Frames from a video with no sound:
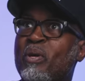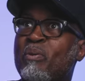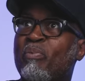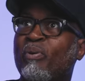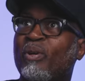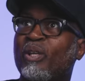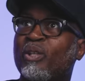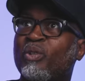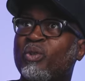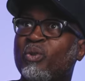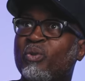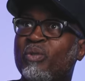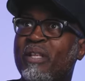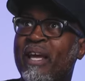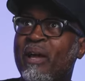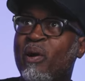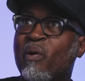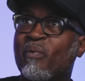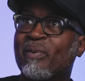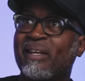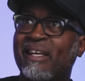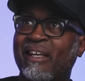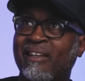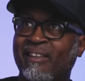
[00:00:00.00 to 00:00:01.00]
People can do their
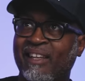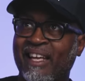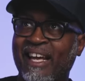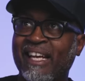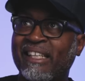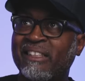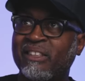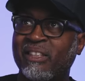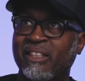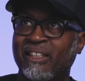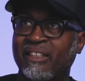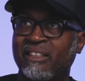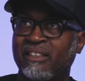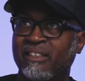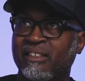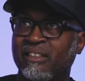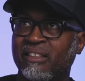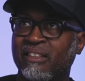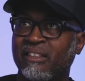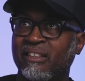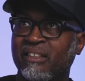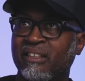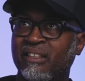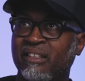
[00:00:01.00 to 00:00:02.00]
own collection.
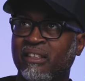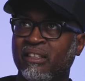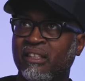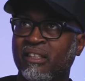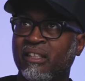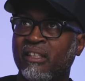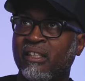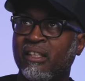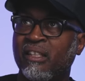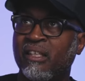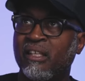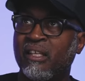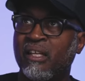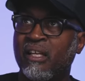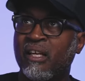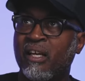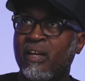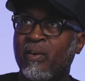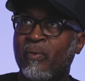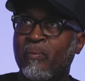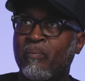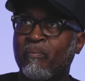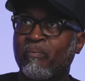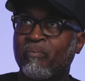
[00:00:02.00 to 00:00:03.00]
Right.
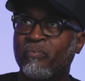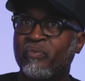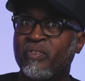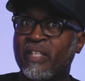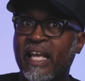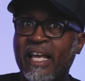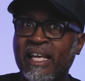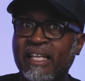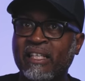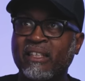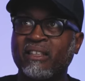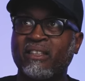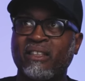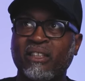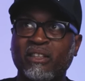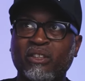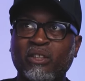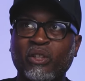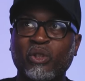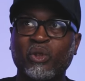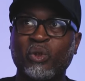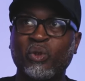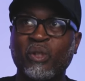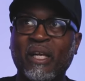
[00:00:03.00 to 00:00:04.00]
They can sit
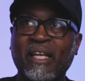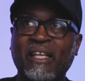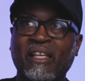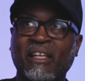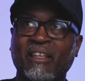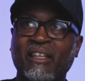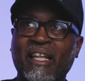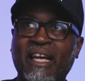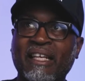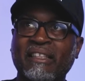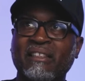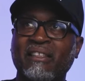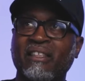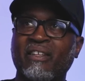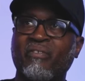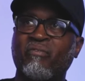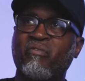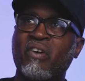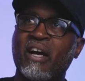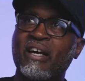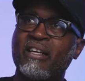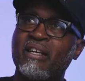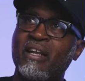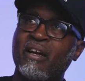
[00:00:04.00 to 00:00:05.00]
there, do their collection, and
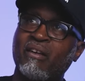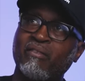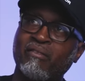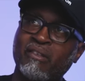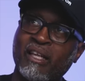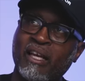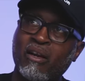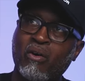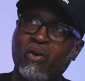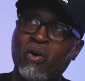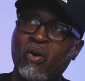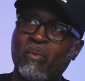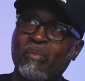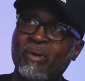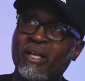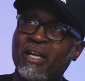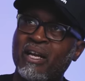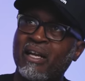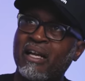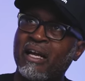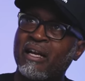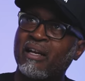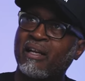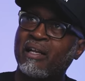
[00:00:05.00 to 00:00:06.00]
find out they, oh man,
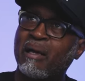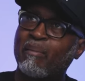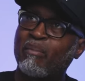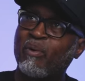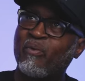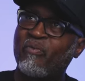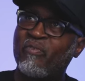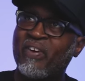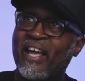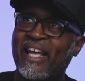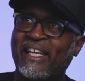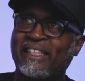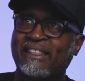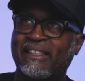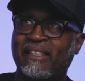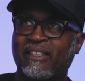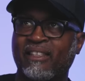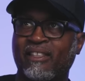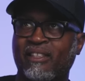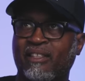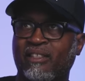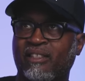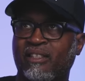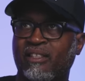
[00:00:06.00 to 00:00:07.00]
I got a couple fakes
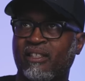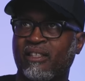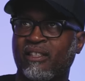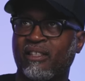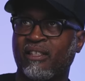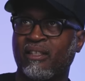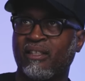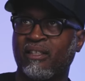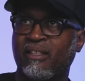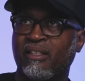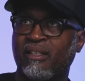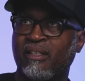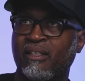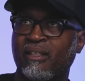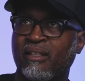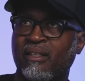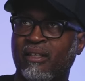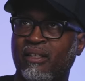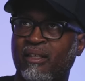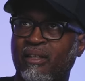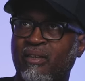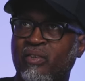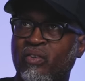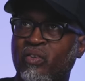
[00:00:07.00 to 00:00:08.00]
in here. Right. Didn't
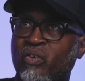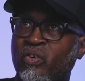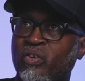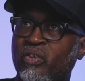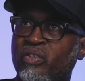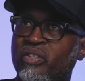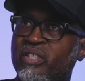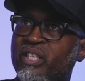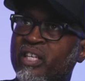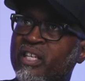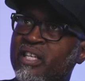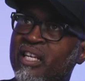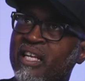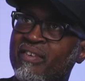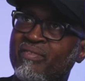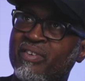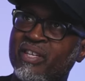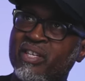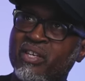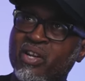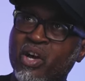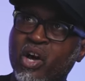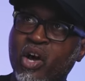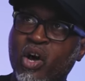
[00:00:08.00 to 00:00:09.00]
even know. Didn't
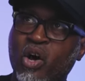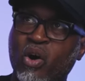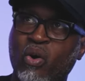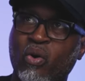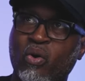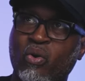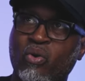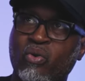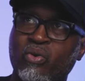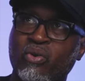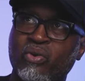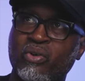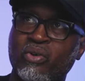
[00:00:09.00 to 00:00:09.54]
even know.